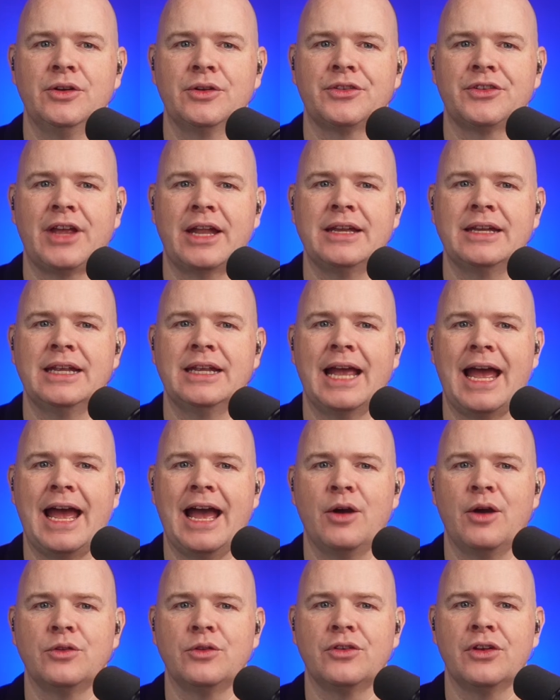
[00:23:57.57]
sending
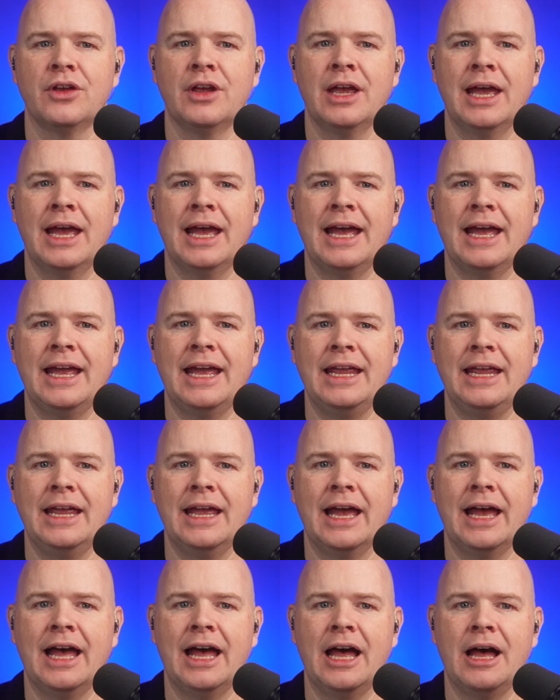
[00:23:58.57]
out
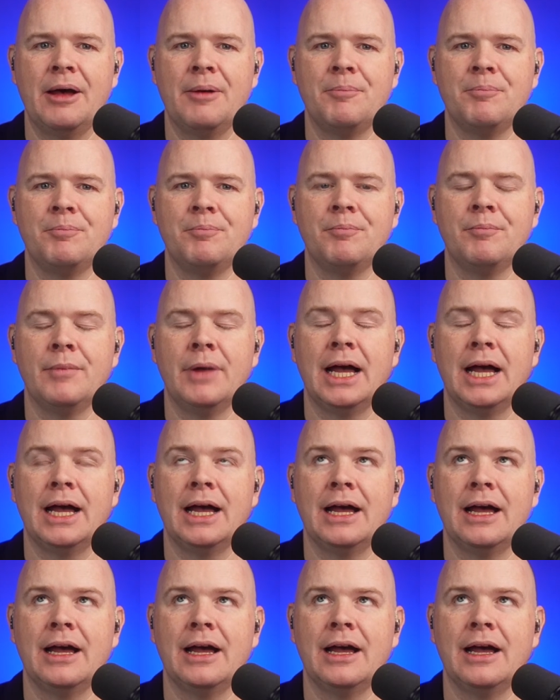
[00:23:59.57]
another
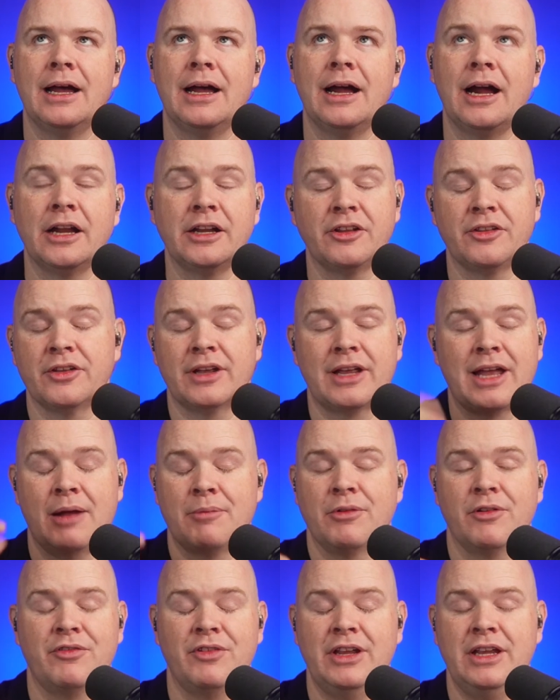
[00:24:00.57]

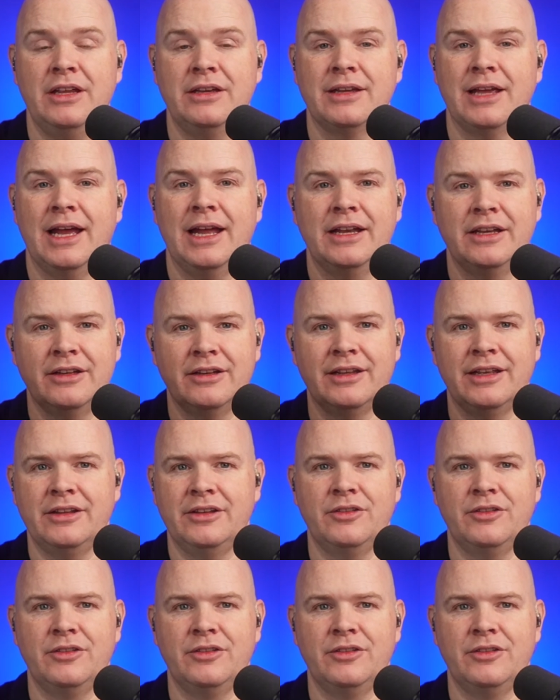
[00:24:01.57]
camera feed, and